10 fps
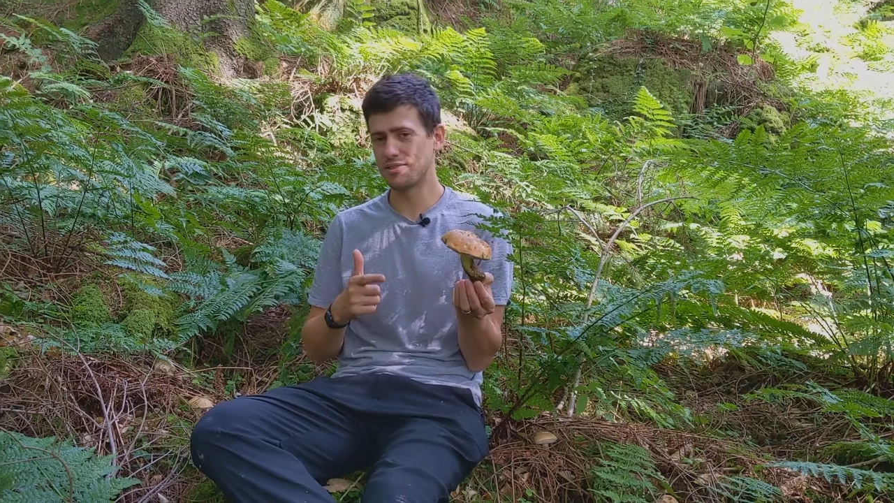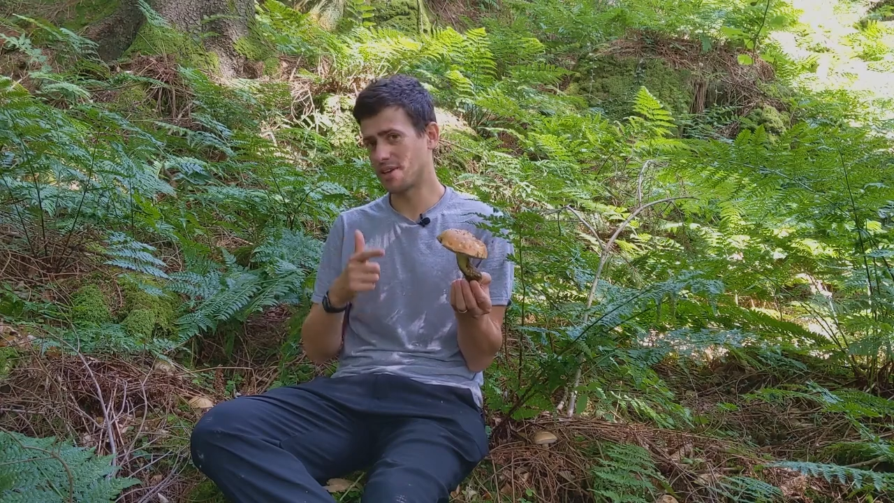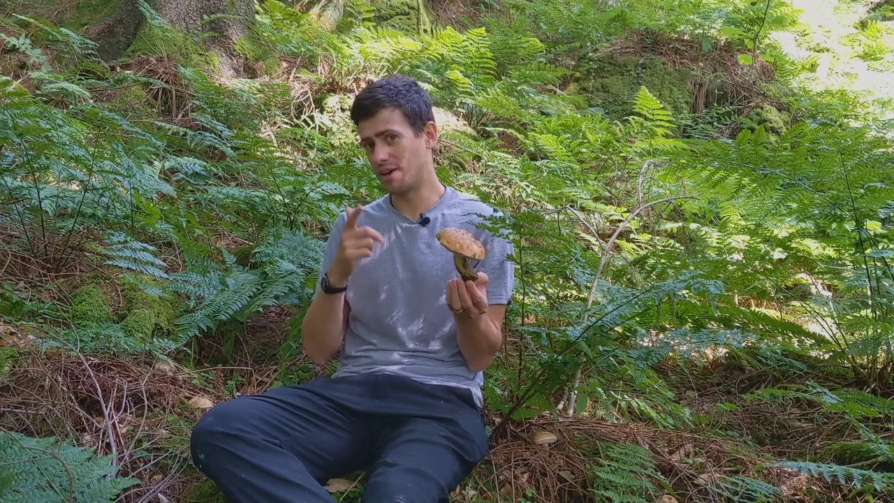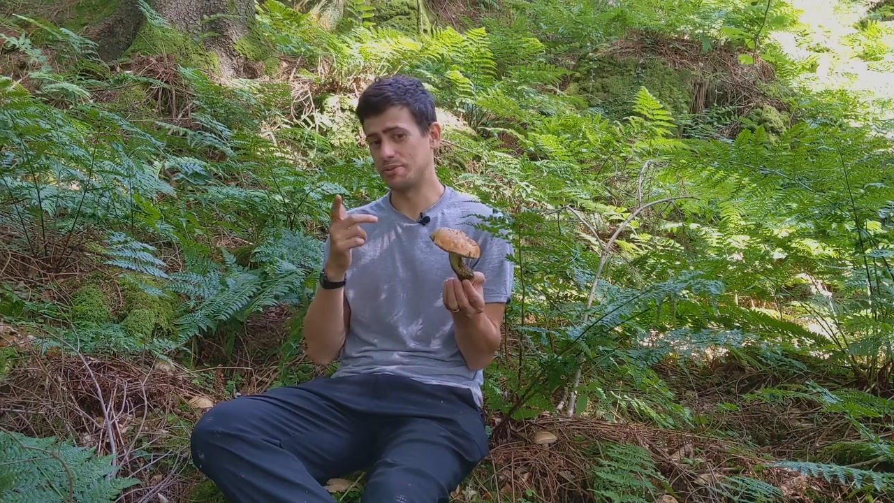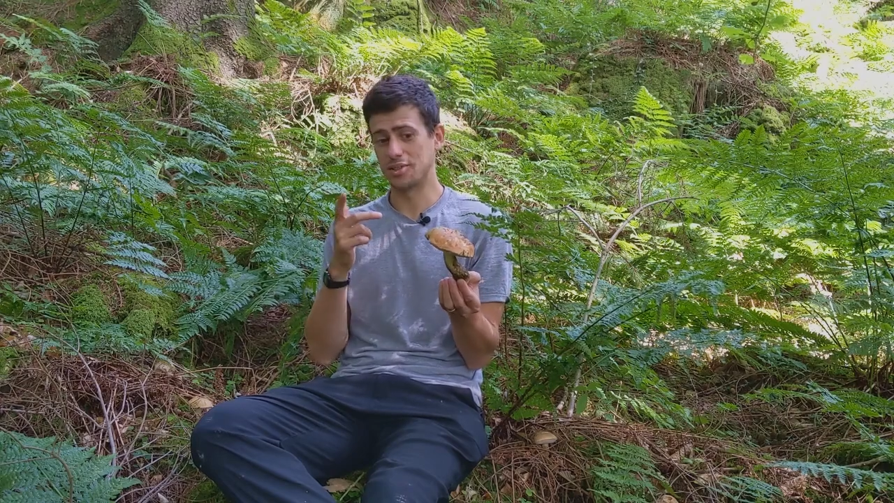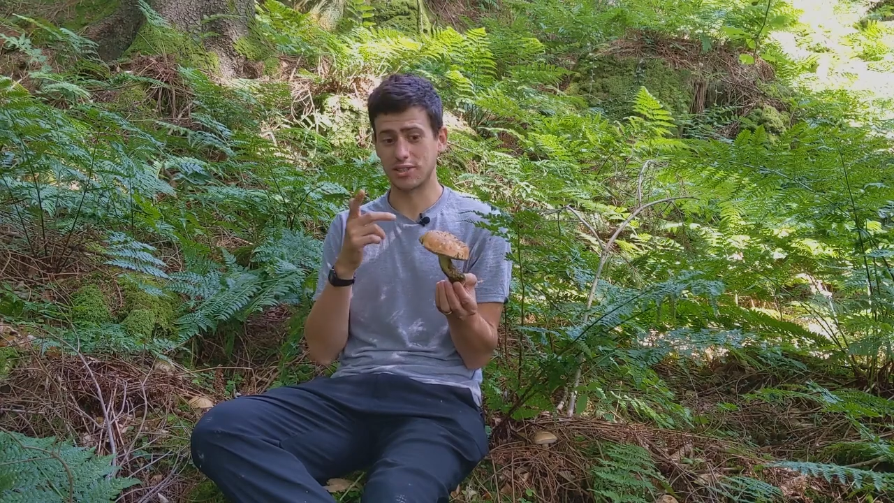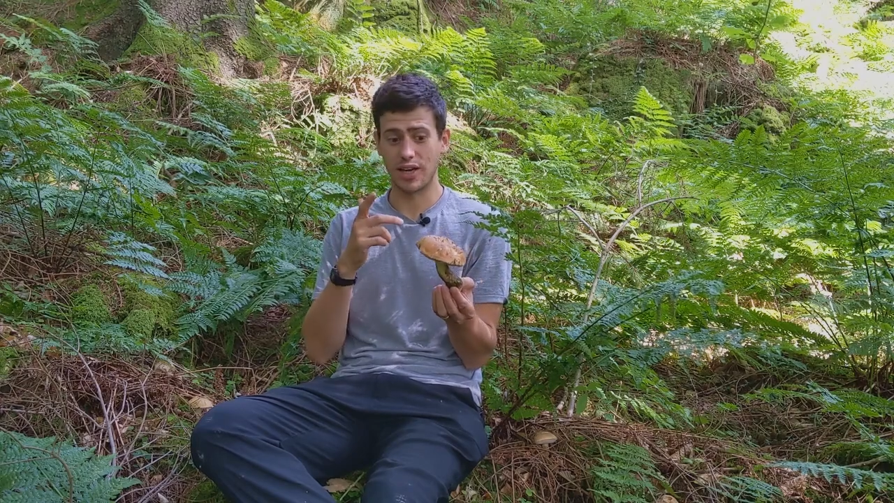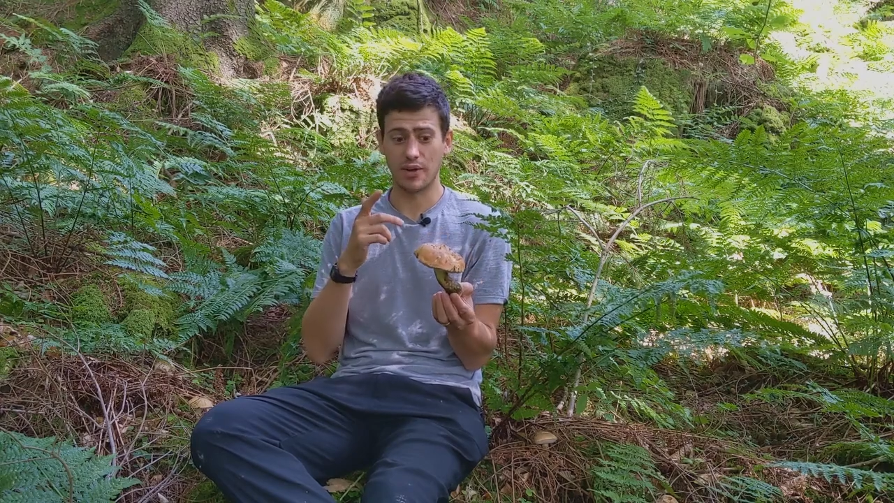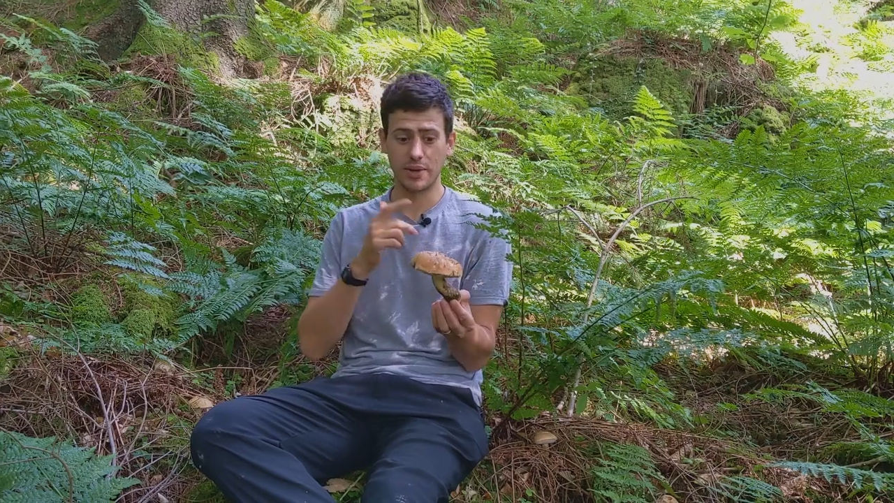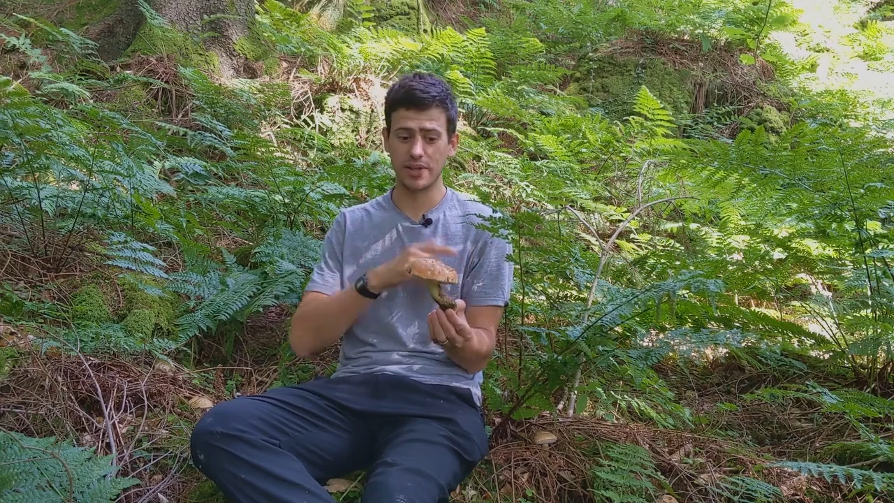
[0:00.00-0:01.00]
So to
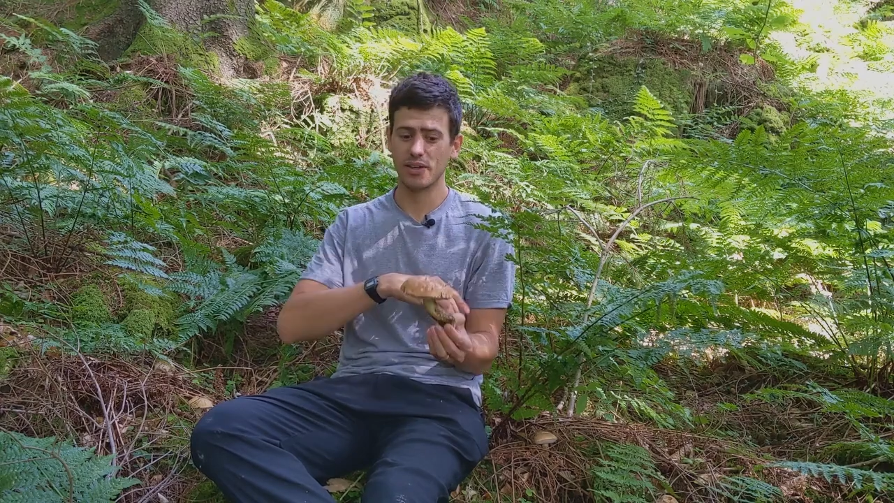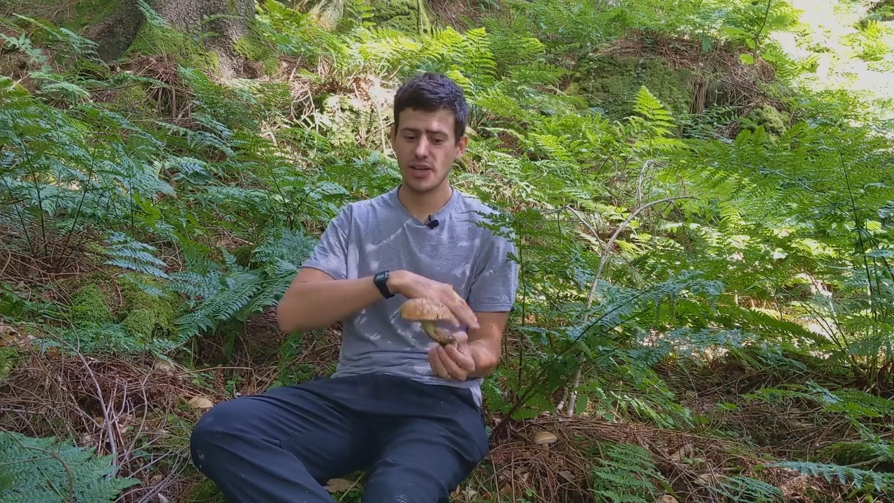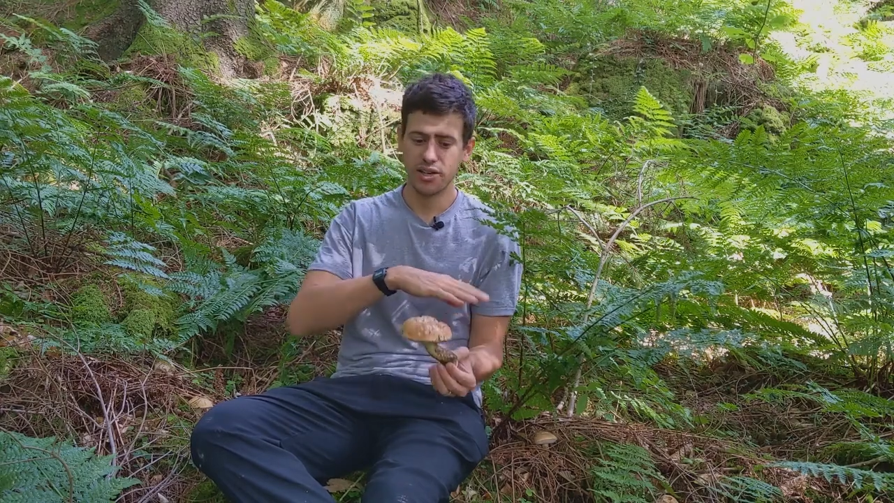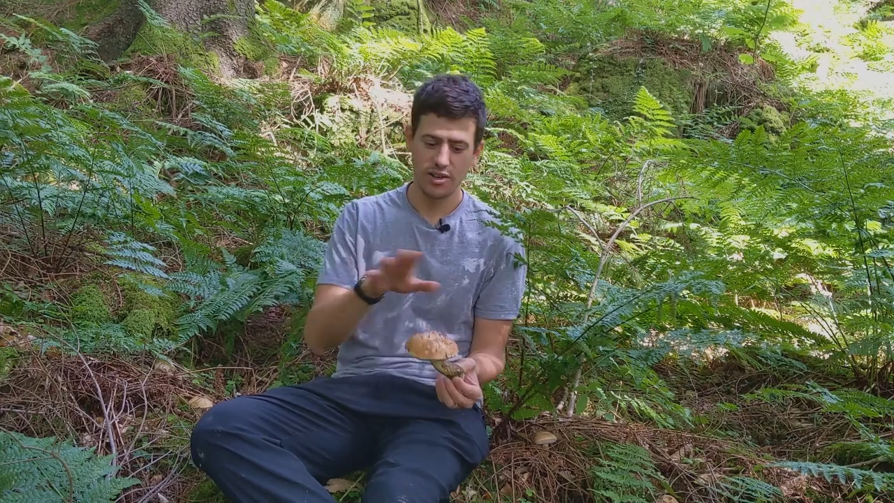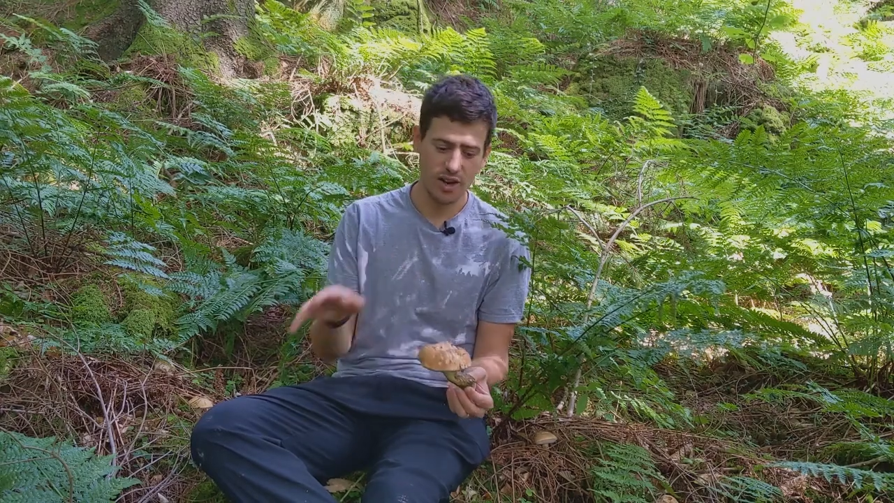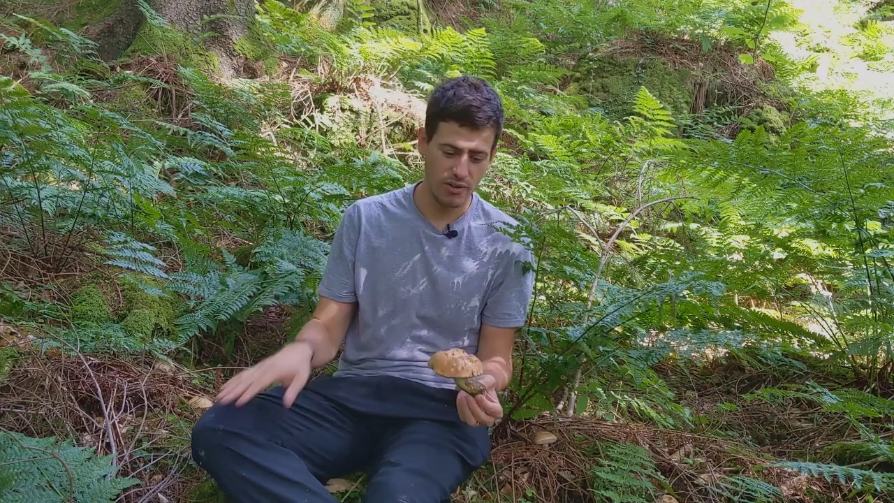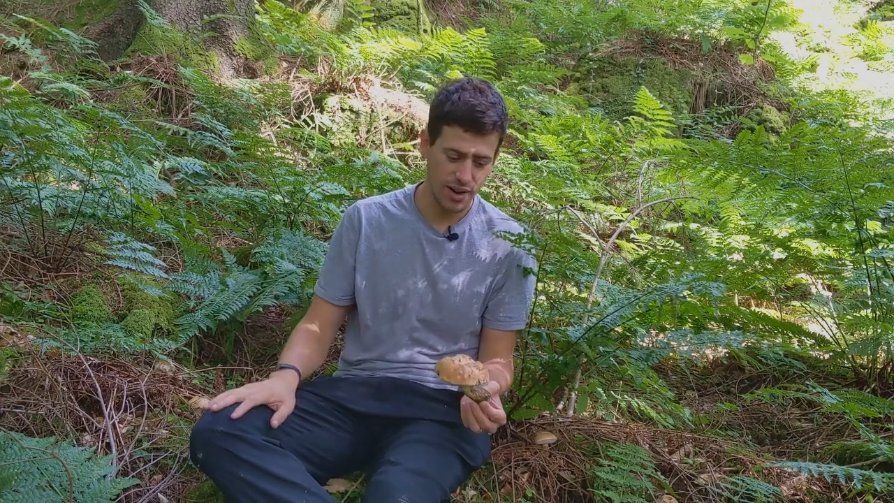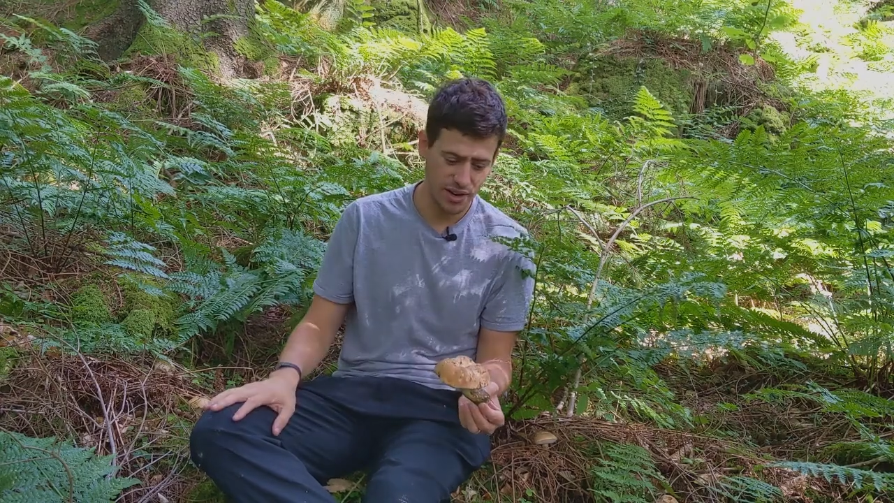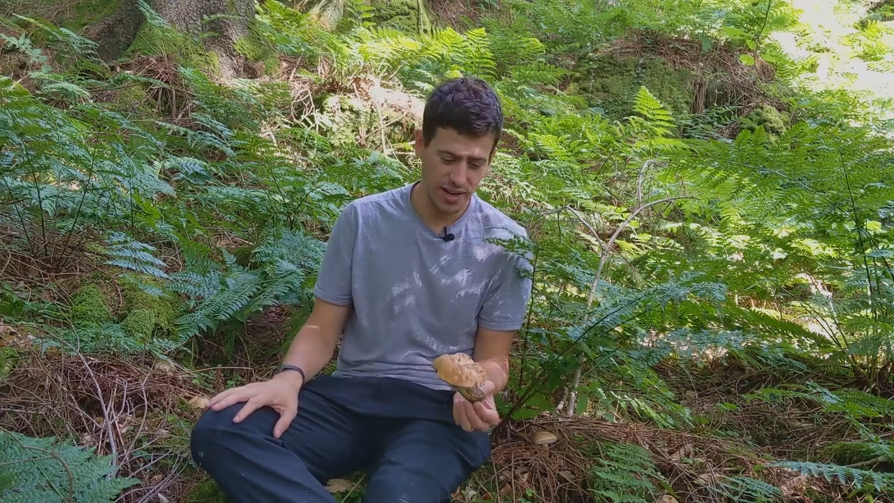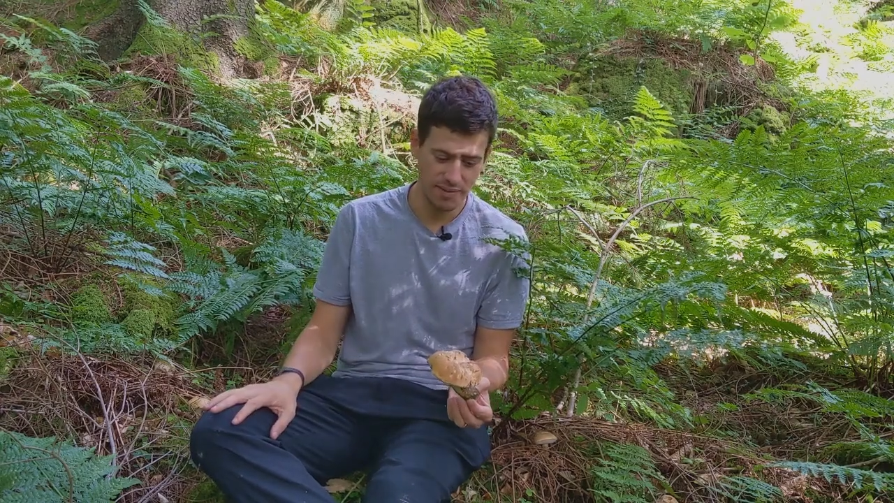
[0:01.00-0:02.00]
start with, no
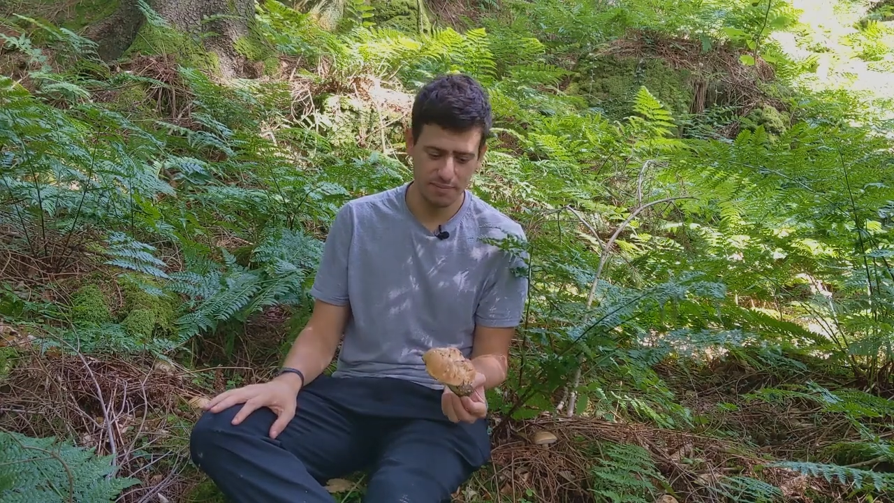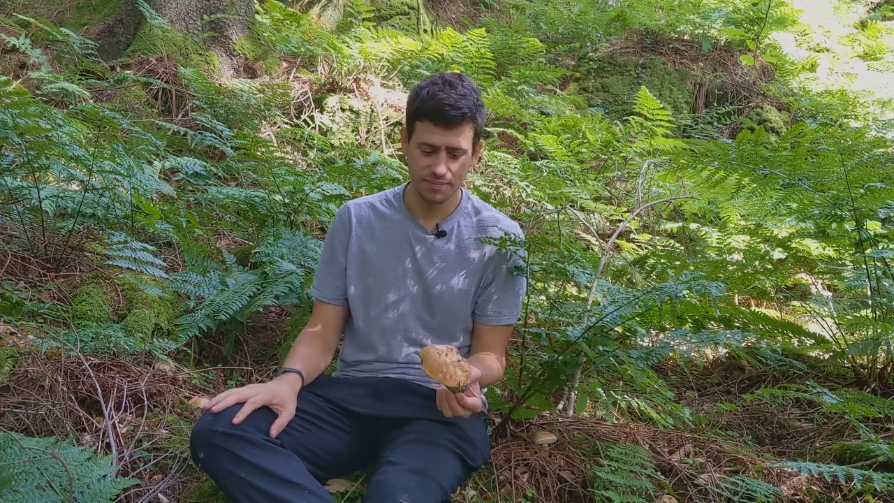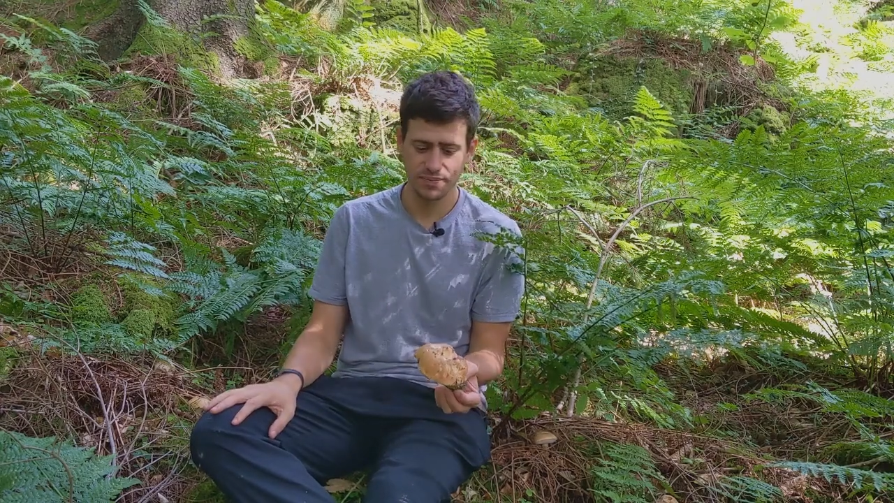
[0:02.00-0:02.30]
red on it.